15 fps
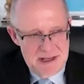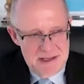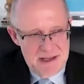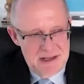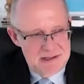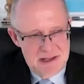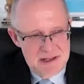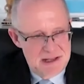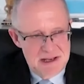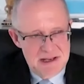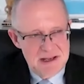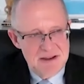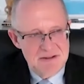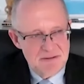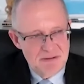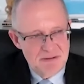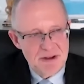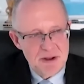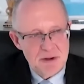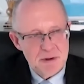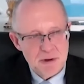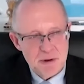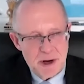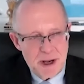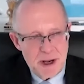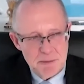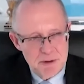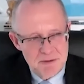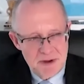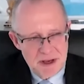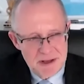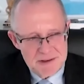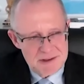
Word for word: they said they could even feel the ground moving under